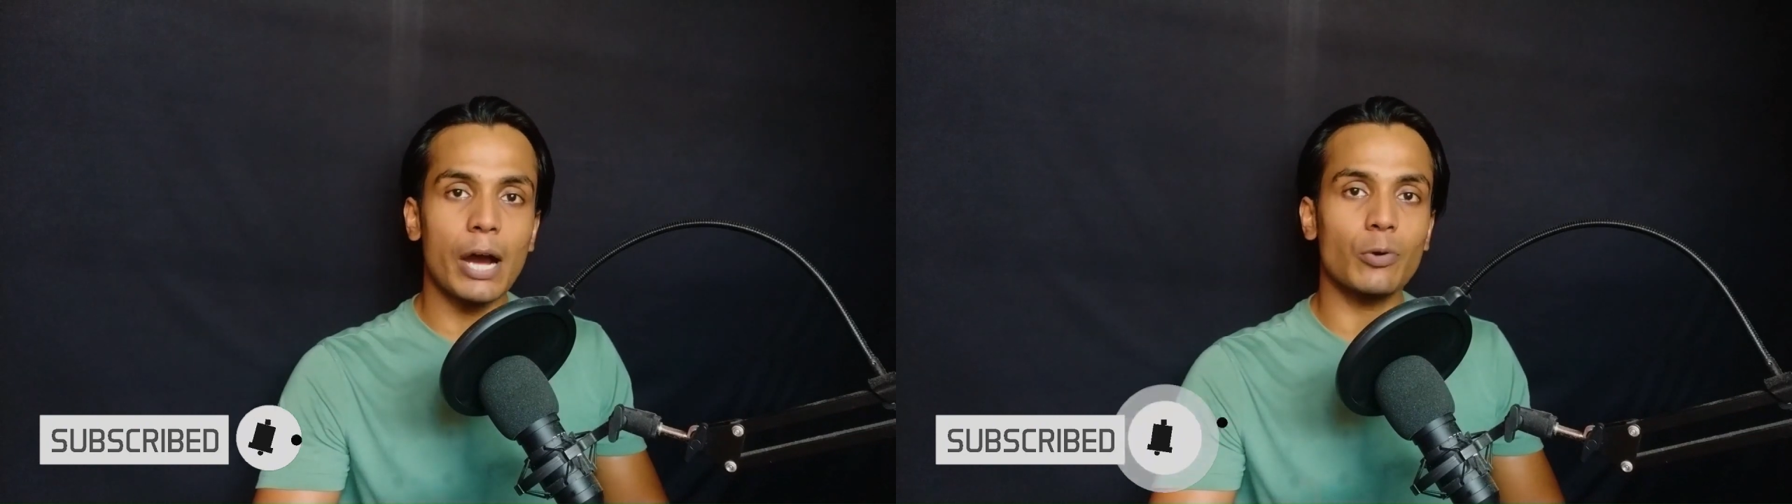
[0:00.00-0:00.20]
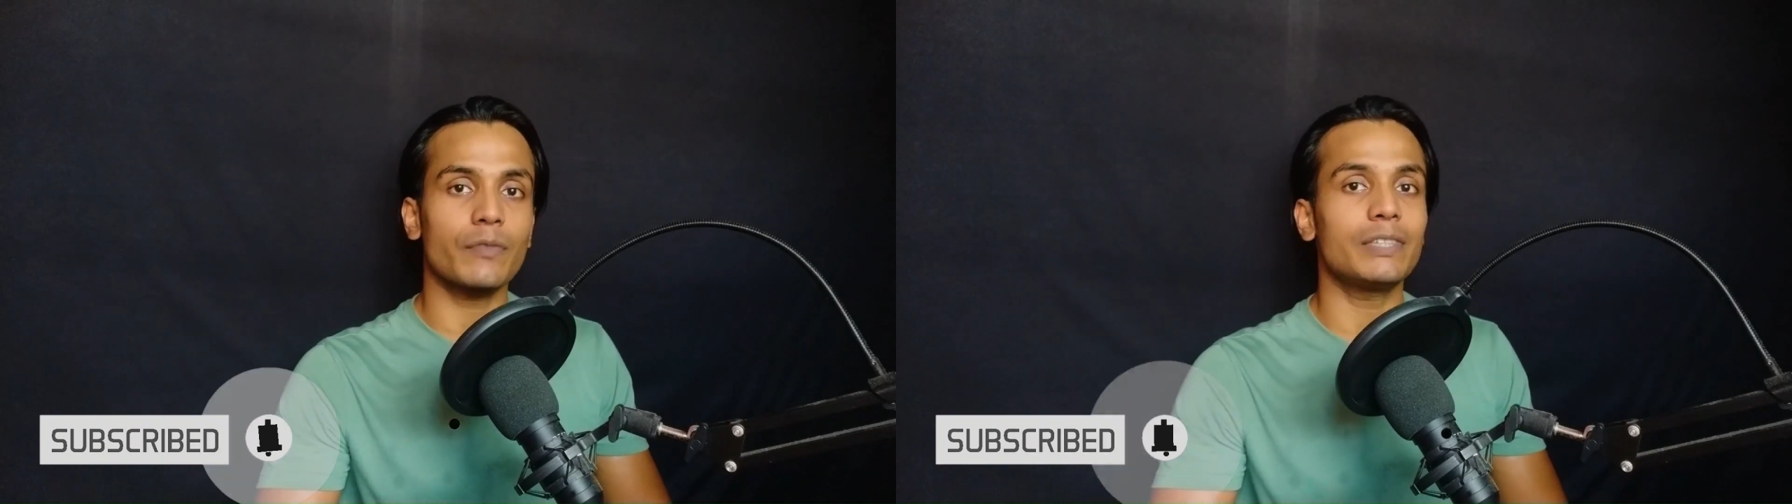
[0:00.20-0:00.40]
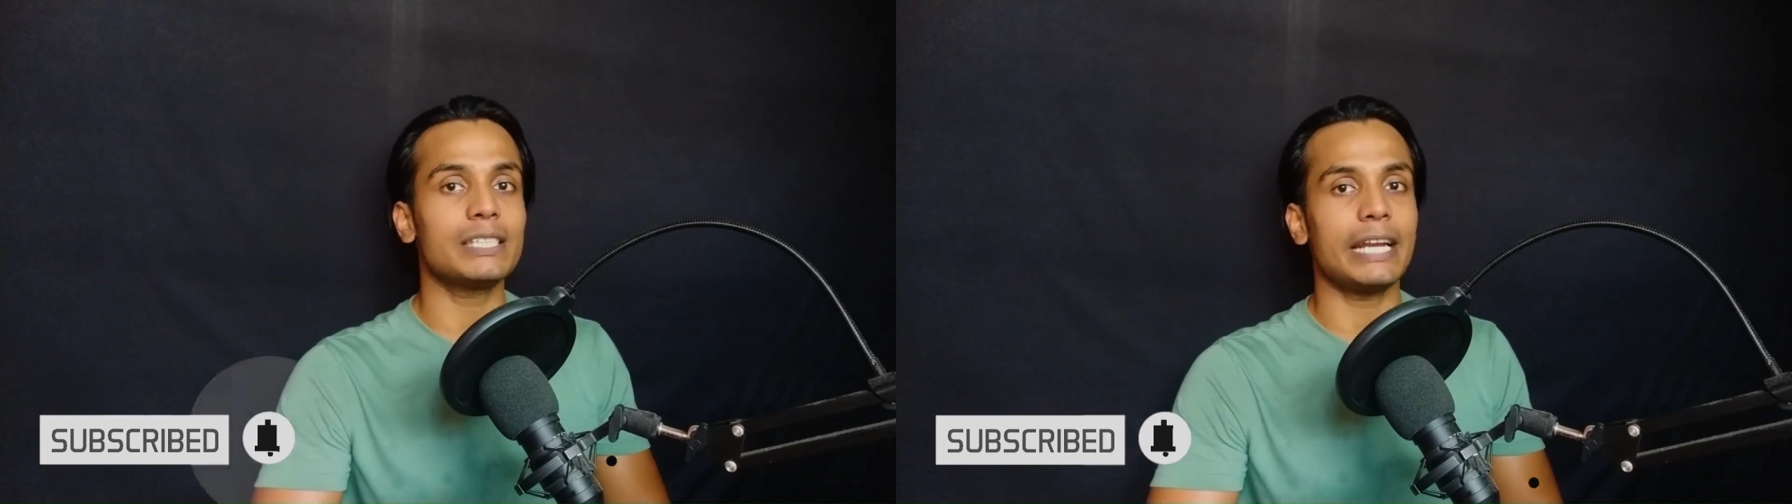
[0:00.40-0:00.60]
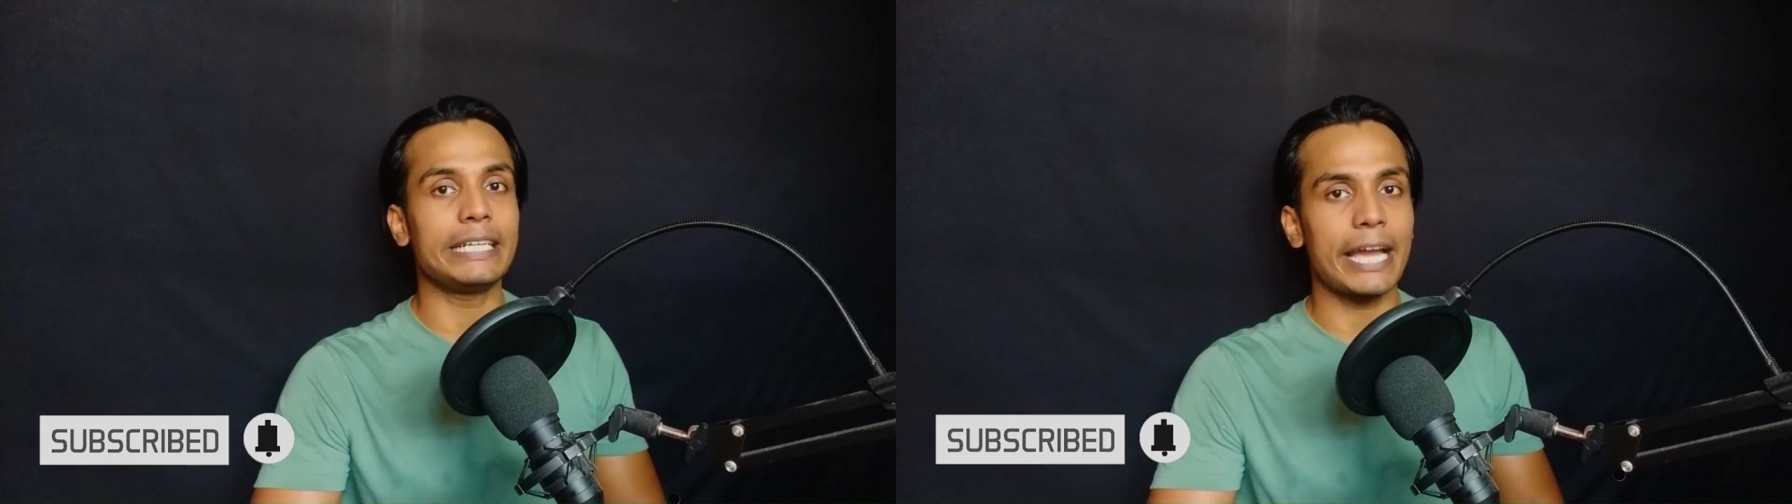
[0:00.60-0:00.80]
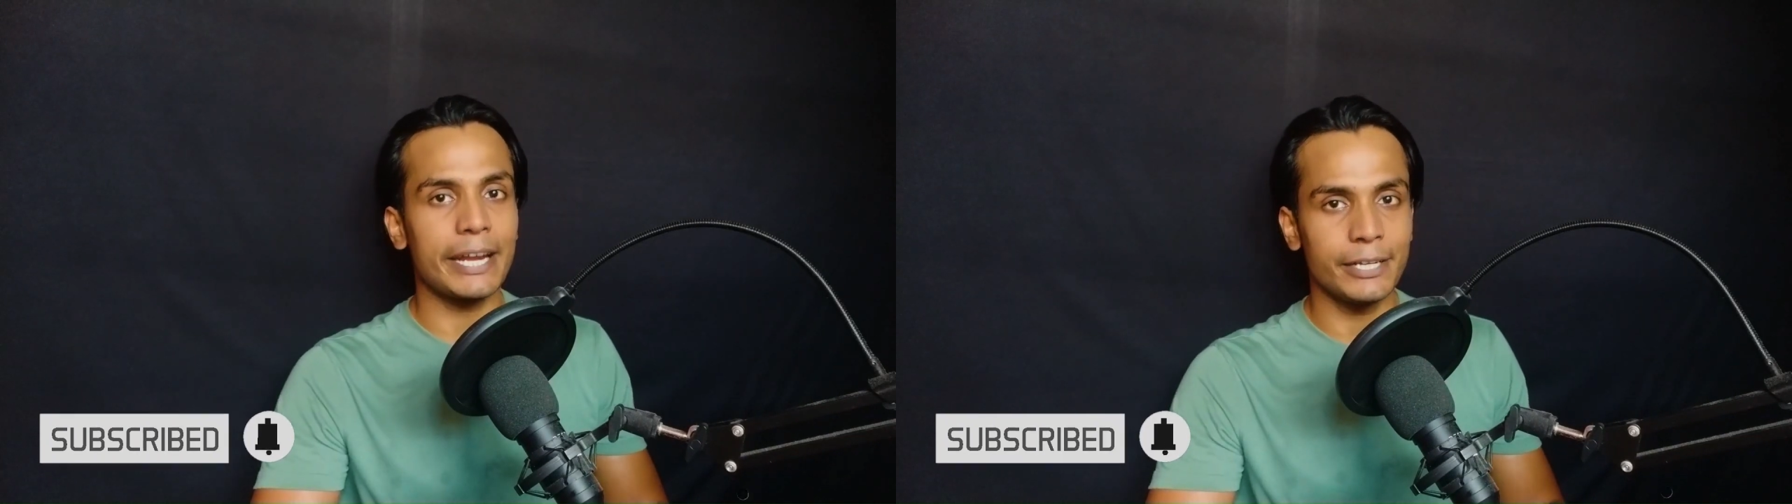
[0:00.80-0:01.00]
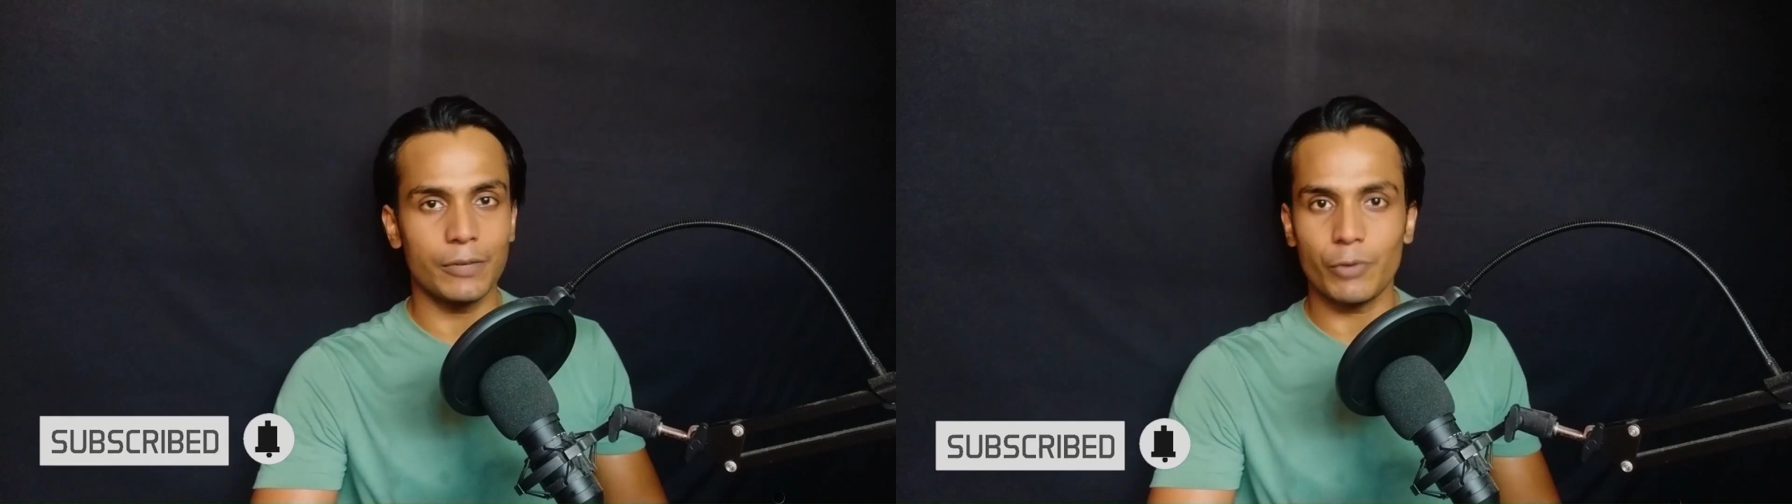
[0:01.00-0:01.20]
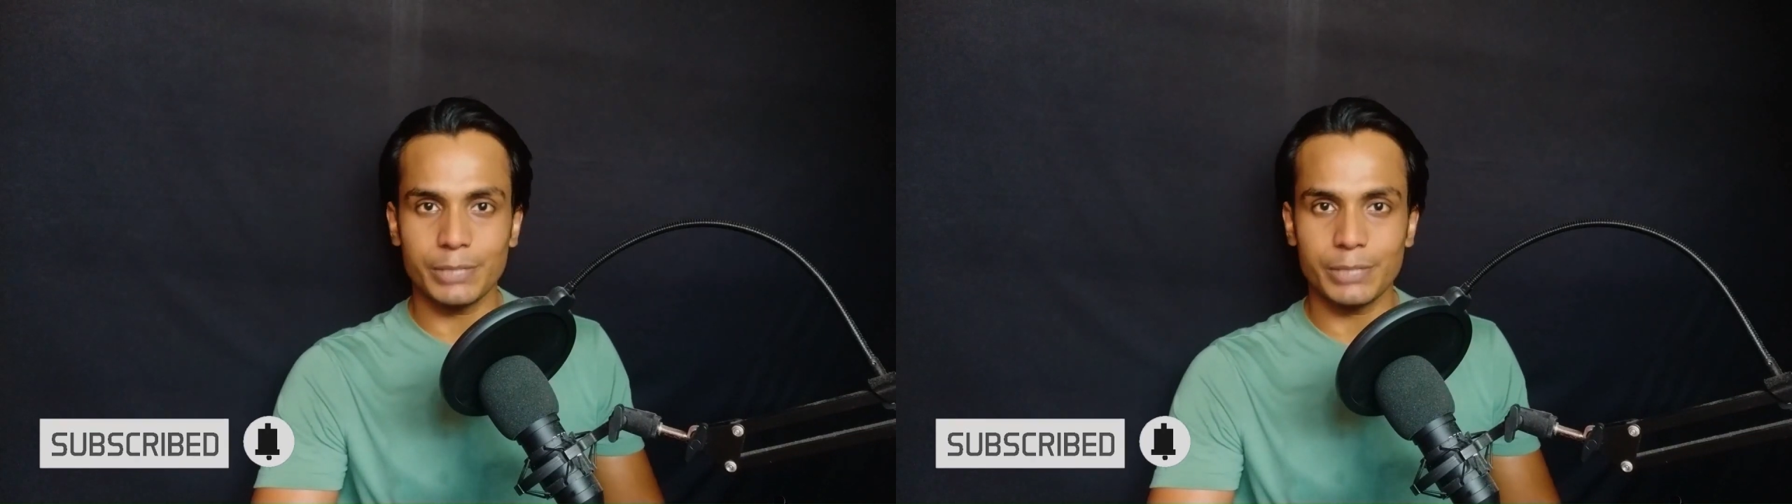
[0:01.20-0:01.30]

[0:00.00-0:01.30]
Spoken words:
out of this entire interview